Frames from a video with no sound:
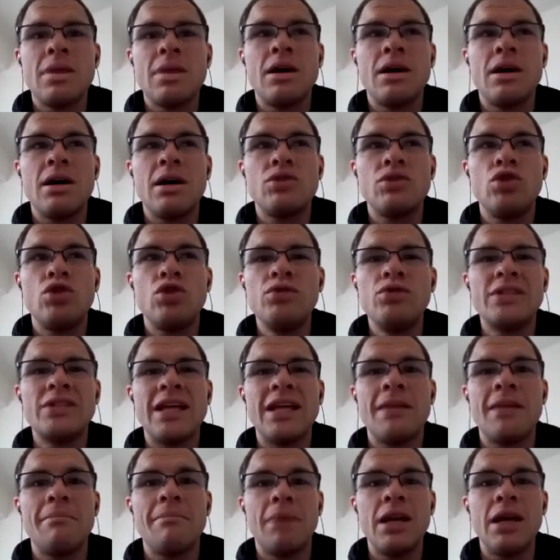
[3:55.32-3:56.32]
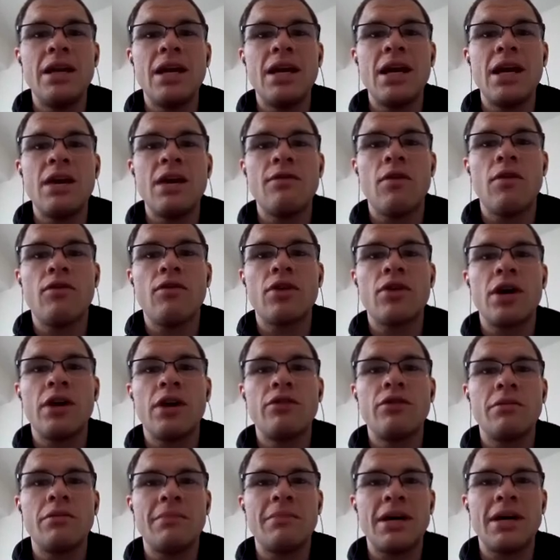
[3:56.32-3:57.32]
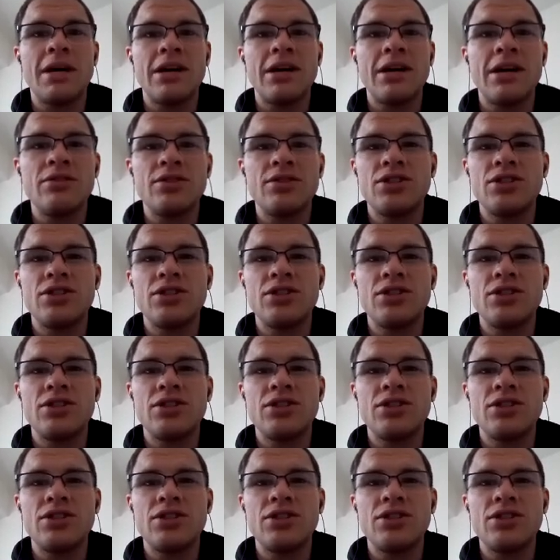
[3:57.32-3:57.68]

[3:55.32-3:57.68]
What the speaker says: Tuesday to Monday of over 100 miles.